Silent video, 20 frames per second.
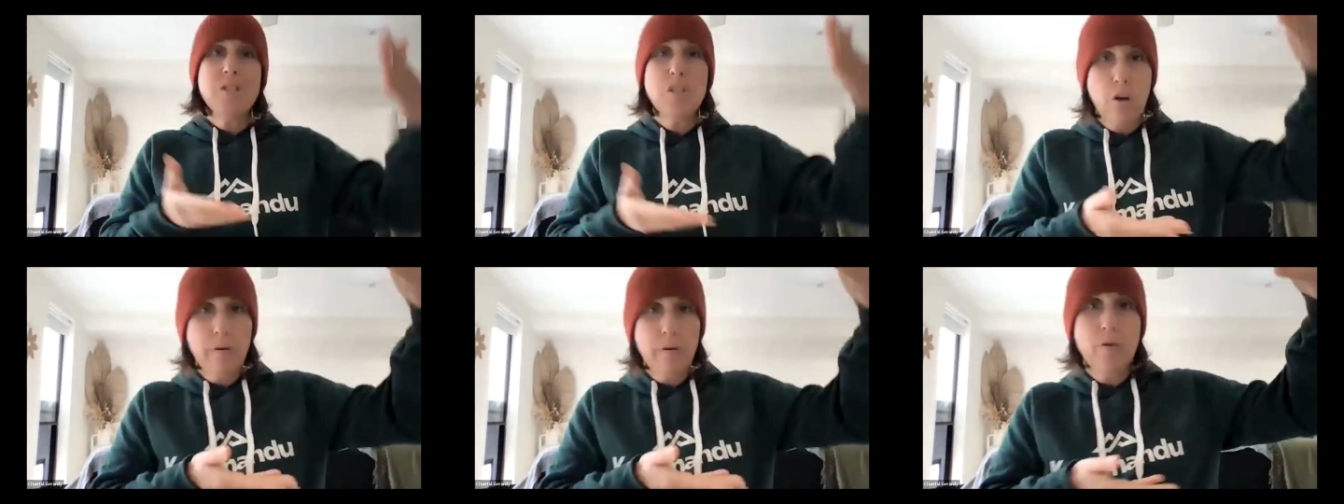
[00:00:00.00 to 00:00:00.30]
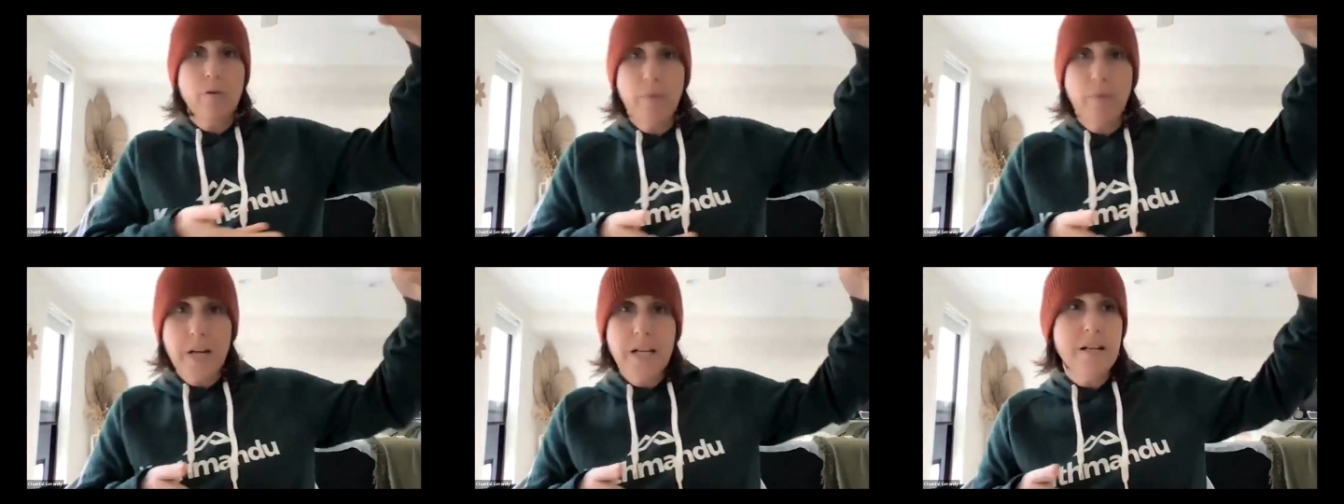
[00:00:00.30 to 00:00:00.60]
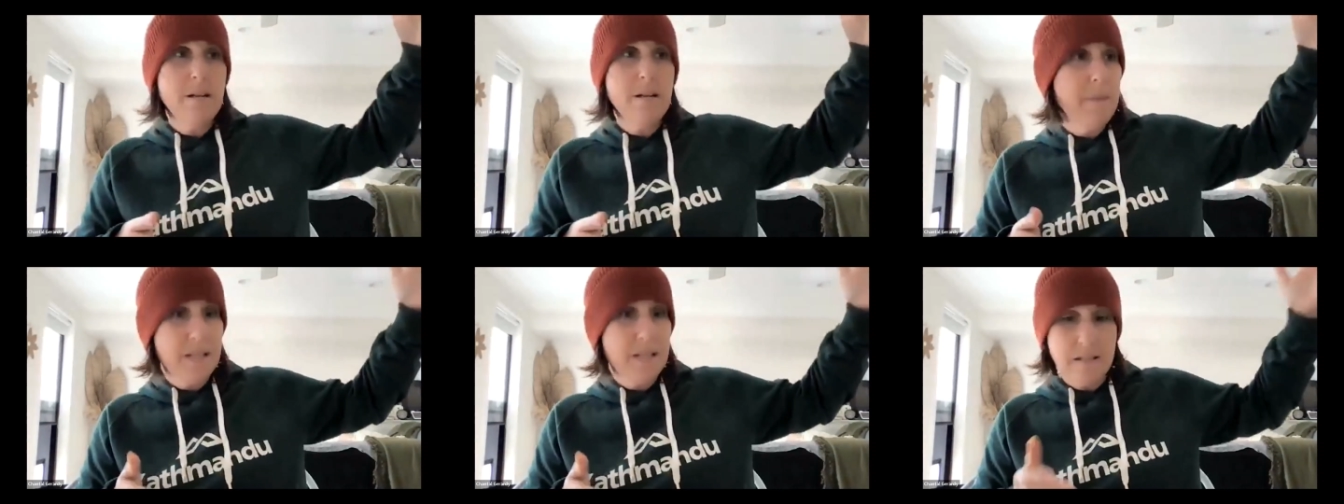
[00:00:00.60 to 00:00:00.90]
go and
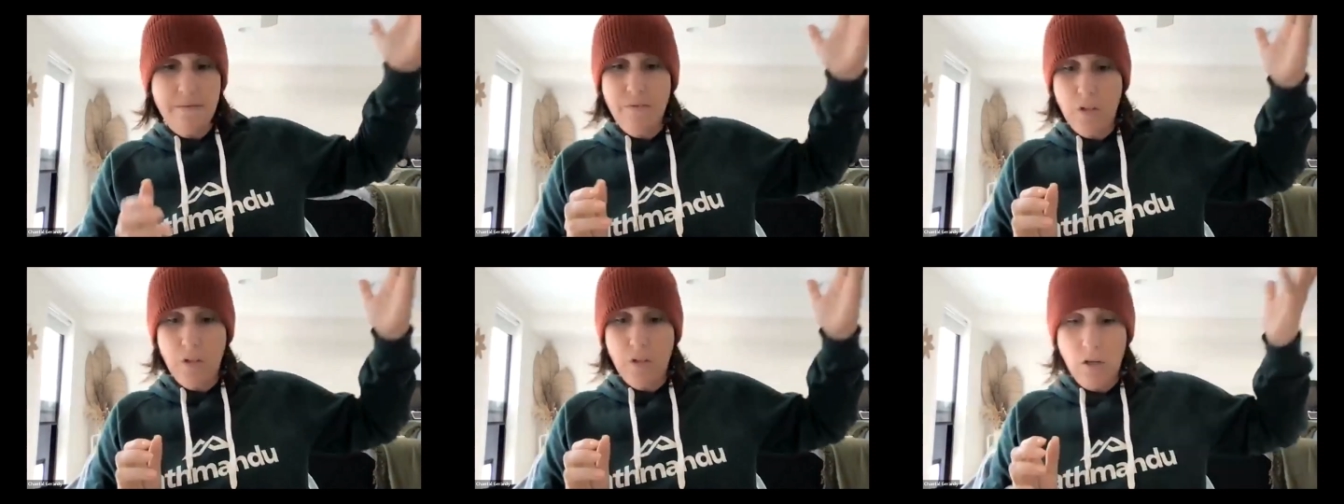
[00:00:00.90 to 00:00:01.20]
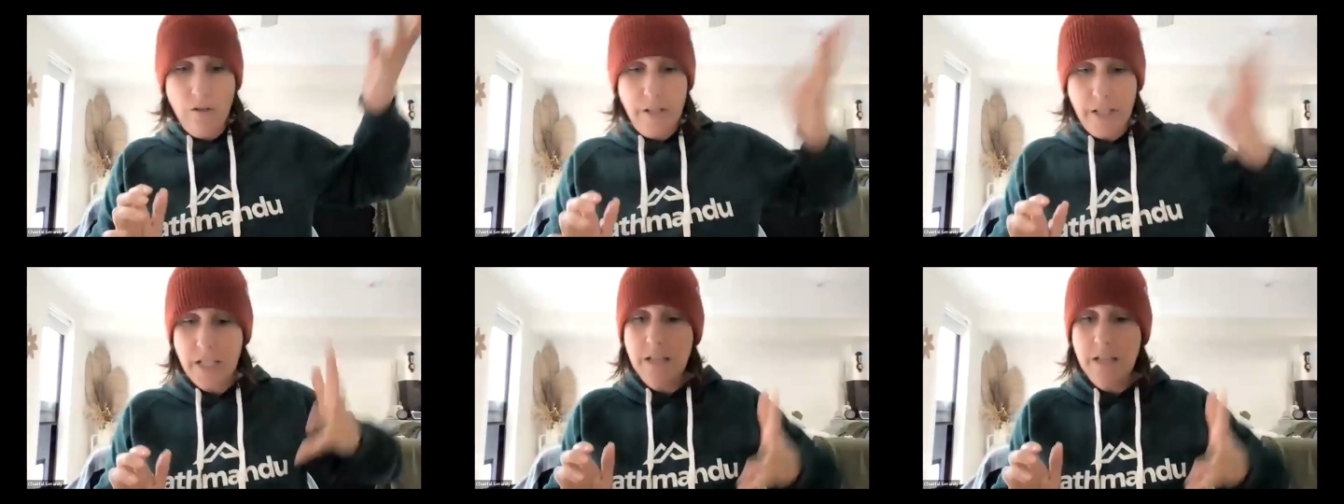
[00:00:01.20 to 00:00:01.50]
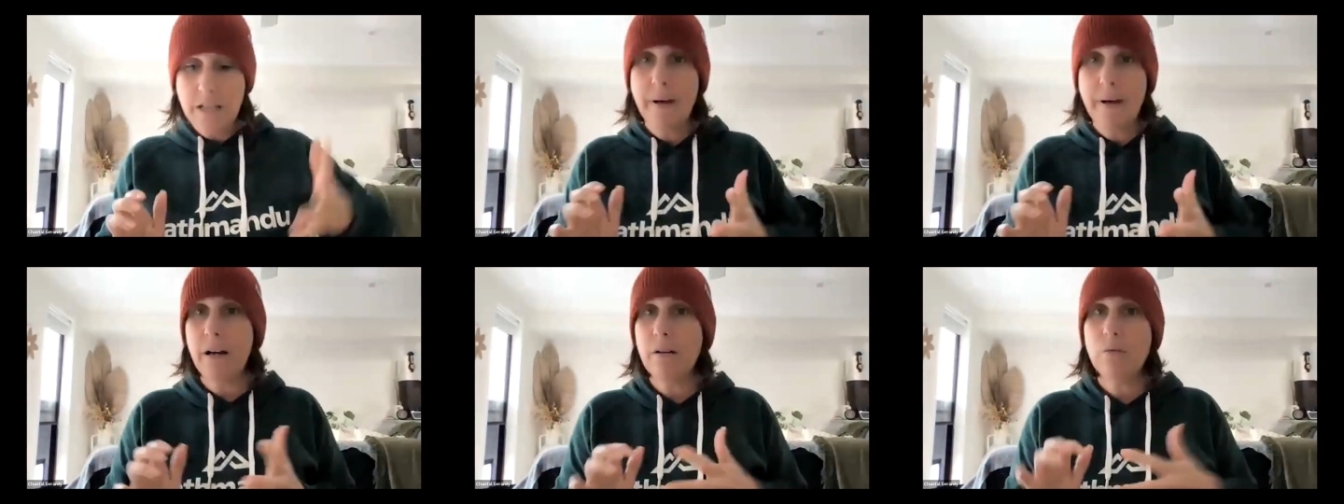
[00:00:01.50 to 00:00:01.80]
read a massive long
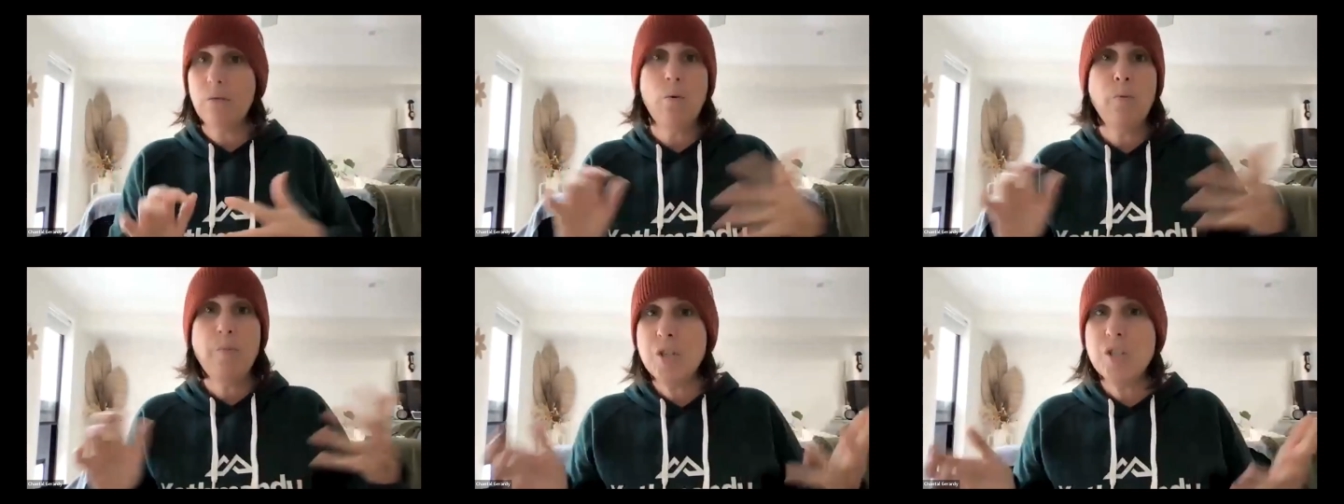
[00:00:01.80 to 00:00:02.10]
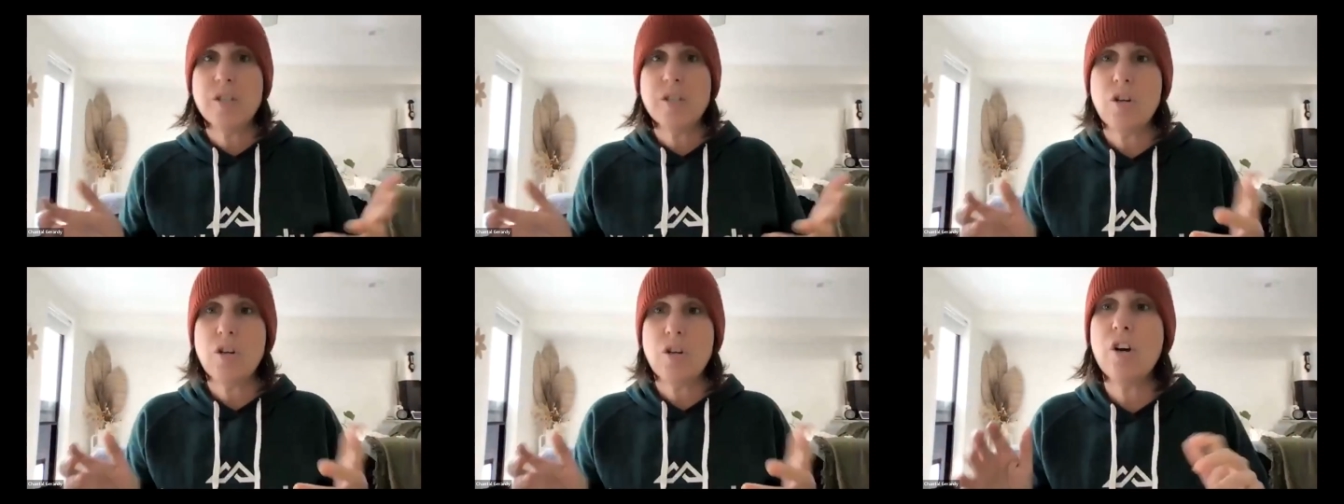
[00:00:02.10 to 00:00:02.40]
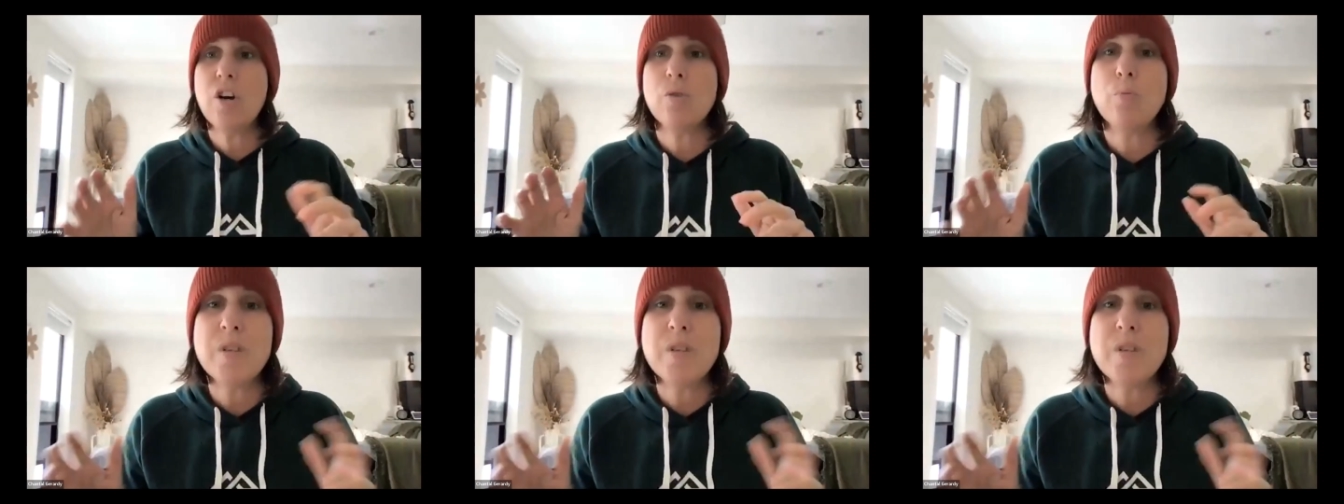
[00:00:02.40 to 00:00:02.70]
email? Well, we just
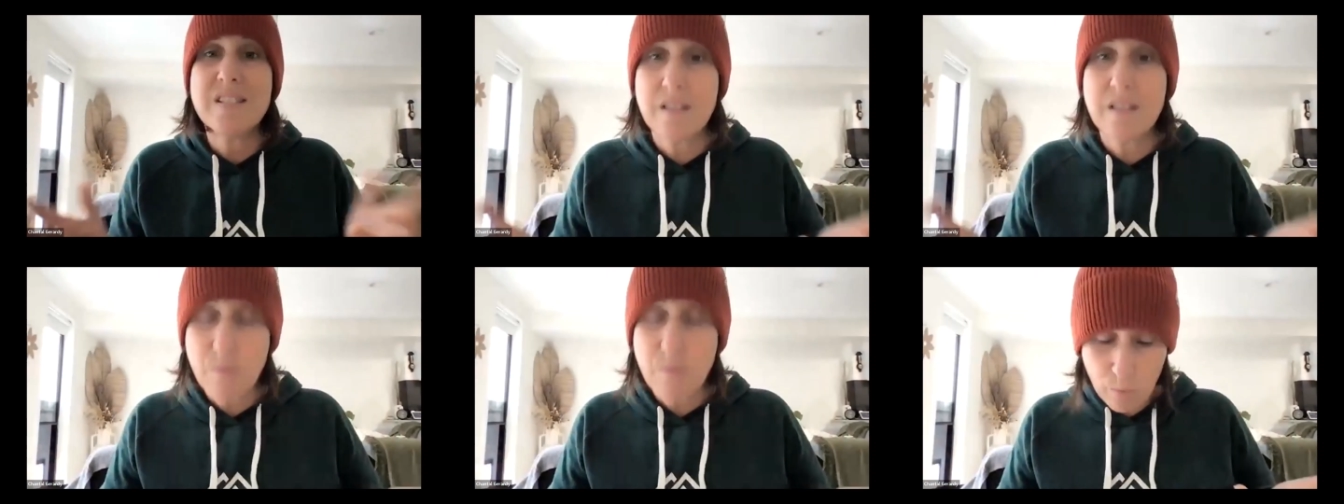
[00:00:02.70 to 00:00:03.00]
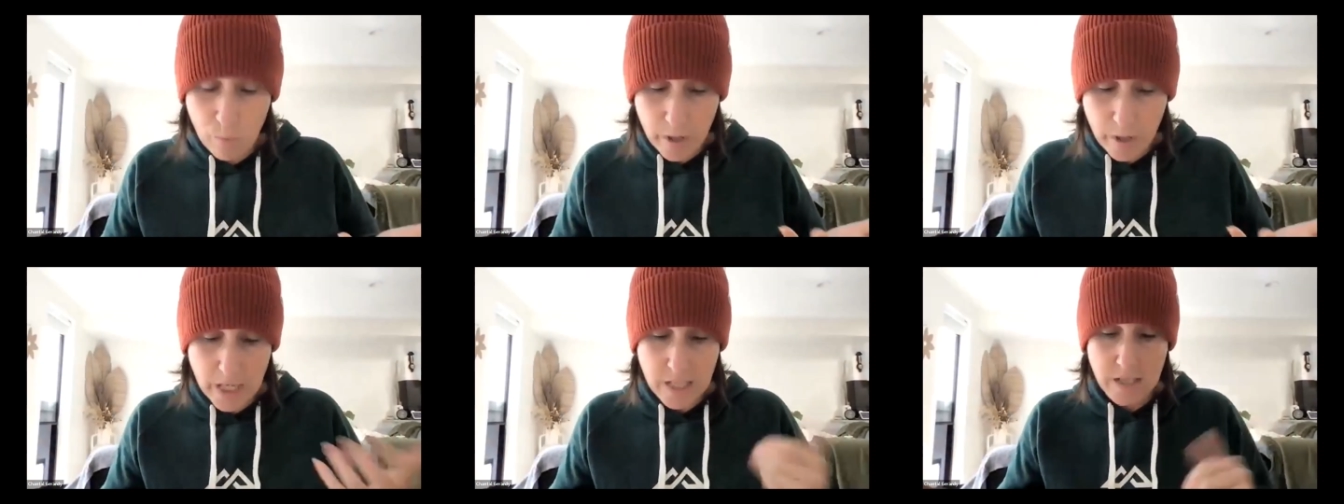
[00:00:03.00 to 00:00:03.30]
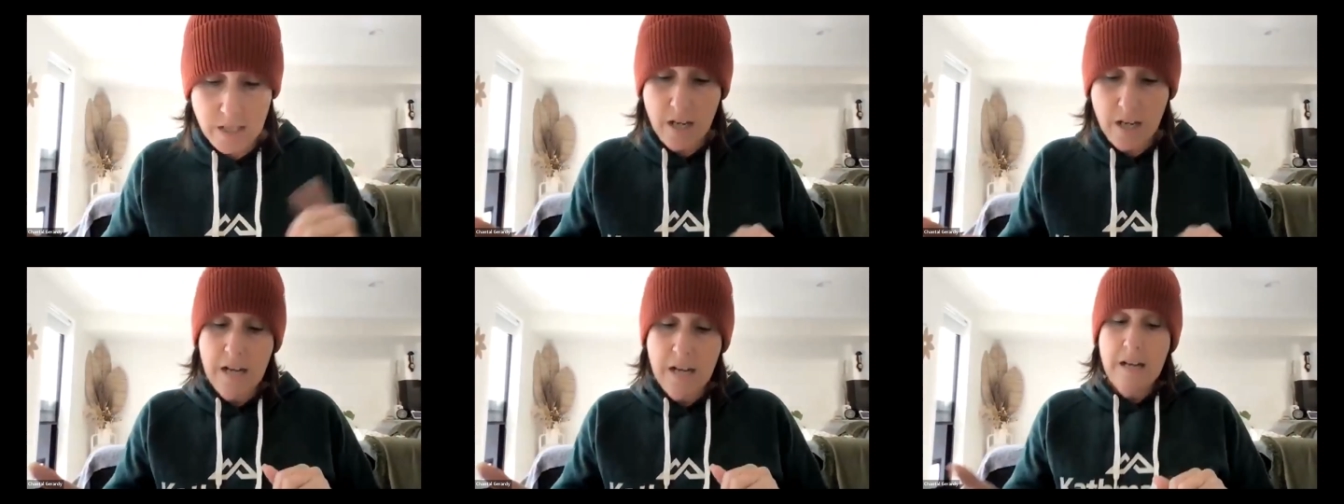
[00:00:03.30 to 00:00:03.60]
don't, we skim read.